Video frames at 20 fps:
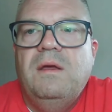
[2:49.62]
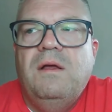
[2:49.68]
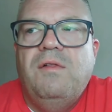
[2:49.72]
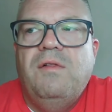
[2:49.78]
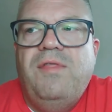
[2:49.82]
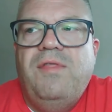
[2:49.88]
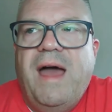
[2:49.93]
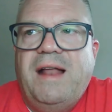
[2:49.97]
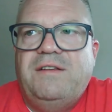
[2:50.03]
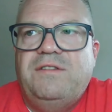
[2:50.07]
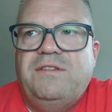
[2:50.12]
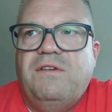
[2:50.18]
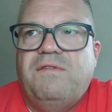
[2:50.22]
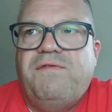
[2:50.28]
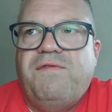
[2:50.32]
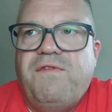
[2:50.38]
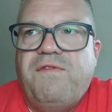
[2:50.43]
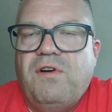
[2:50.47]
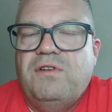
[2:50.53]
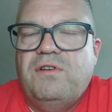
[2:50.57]
that's the
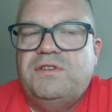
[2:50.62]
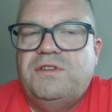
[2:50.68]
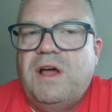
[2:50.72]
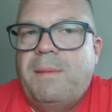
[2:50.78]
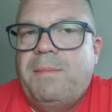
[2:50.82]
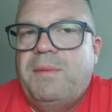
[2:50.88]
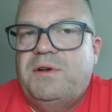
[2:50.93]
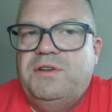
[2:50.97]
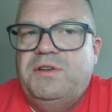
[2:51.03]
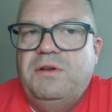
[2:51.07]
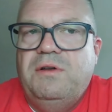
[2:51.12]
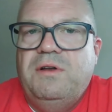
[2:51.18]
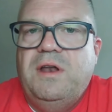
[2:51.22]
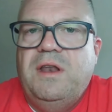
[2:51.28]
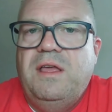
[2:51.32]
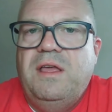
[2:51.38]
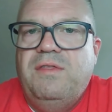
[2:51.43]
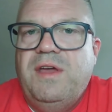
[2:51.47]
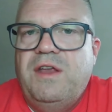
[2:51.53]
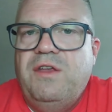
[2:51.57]
first
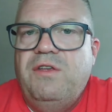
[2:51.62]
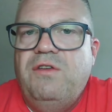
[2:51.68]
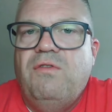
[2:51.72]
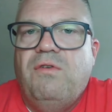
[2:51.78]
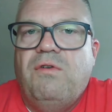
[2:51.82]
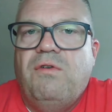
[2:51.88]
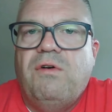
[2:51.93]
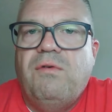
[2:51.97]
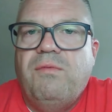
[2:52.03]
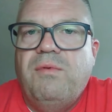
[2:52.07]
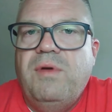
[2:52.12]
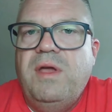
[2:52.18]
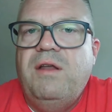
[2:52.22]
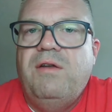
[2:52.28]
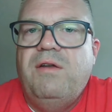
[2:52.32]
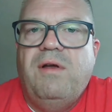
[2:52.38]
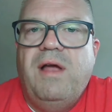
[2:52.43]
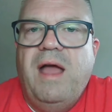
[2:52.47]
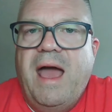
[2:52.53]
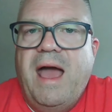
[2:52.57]
opportunity that your
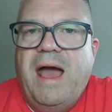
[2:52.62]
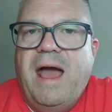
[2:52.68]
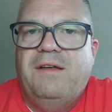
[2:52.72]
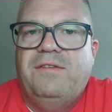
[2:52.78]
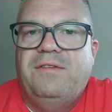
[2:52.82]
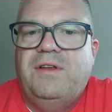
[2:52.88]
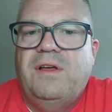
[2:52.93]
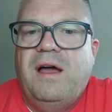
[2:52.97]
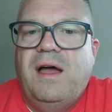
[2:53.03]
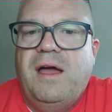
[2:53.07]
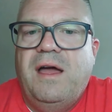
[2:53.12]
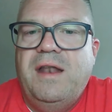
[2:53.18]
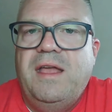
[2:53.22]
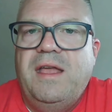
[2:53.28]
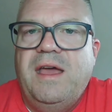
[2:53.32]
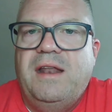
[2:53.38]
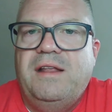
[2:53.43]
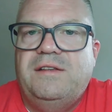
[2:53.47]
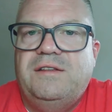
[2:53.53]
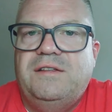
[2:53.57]
reader has to kind of
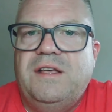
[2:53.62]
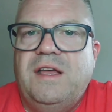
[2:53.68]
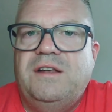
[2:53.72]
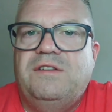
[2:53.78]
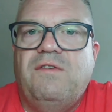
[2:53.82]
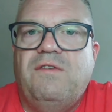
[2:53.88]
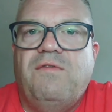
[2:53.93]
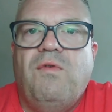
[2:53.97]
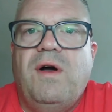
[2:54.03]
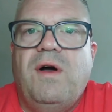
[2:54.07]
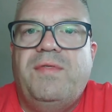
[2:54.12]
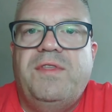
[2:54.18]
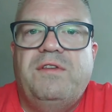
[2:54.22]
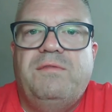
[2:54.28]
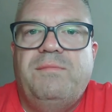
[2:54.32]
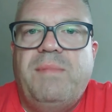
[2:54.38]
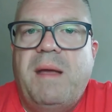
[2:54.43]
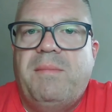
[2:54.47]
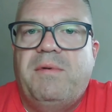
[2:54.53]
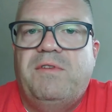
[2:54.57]
get a sense of what
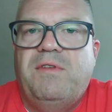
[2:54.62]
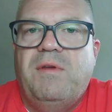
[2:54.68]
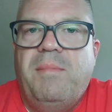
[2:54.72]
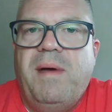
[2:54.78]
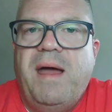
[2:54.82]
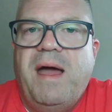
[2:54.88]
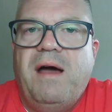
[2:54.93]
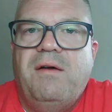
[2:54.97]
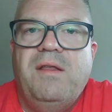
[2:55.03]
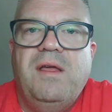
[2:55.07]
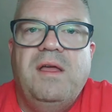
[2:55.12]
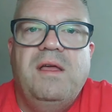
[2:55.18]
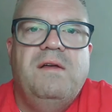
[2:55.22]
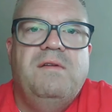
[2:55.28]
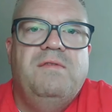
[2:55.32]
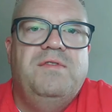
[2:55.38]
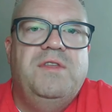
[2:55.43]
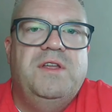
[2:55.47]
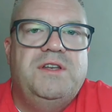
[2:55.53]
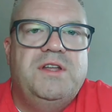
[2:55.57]
this paper is about,
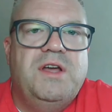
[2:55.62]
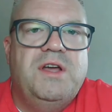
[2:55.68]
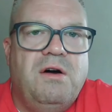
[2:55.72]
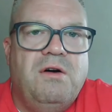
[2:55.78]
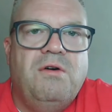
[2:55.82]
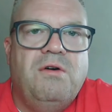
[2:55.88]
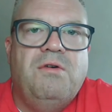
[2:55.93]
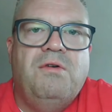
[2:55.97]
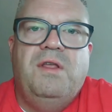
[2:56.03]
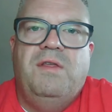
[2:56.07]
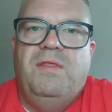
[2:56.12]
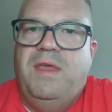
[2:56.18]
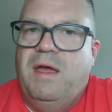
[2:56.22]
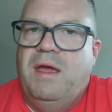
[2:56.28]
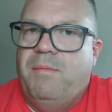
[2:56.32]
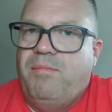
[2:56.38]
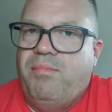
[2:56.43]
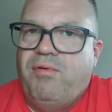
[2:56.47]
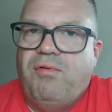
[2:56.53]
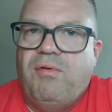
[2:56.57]
the tone and
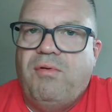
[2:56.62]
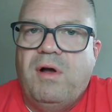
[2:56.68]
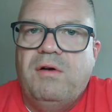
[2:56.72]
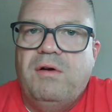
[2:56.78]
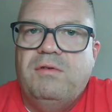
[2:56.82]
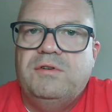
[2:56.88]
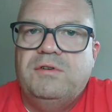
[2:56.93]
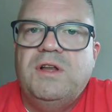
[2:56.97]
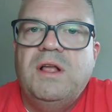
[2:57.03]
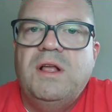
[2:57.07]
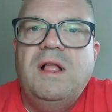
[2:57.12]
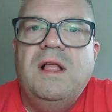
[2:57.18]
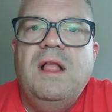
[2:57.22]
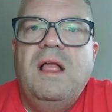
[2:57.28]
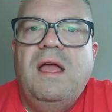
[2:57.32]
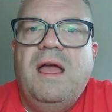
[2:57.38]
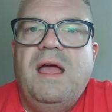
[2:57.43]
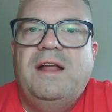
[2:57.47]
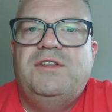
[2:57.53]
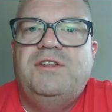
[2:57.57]
the approach.
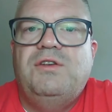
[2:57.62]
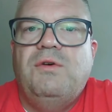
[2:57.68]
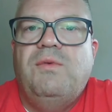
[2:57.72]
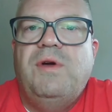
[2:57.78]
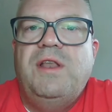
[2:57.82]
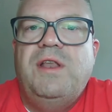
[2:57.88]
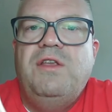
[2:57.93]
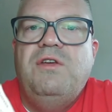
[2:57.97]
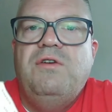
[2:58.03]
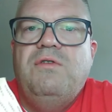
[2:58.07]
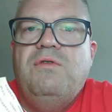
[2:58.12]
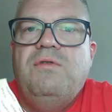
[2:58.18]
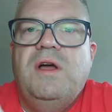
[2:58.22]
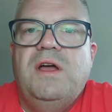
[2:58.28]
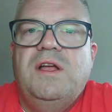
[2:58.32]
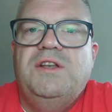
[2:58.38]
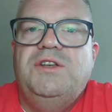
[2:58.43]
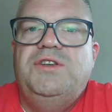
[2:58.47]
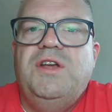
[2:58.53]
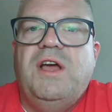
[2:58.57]
And so when you
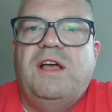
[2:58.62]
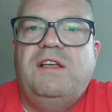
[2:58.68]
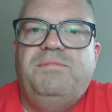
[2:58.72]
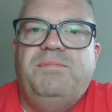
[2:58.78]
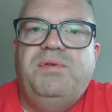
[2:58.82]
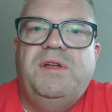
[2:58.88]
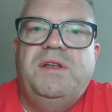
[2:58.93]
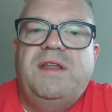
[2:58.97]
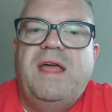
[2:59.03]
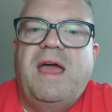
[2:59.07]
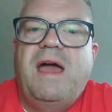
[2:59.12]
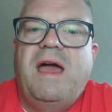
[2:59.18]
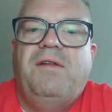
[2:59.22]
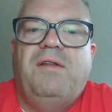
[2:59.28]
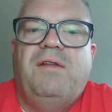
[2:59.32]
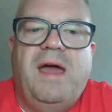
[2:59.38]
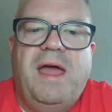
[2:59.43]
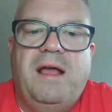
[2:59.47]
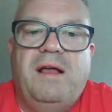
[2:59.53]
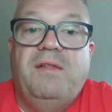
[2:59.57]
just put
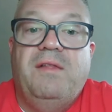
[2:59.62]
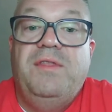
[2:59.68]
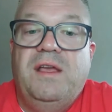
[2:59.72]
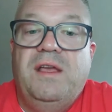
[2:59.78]
down like the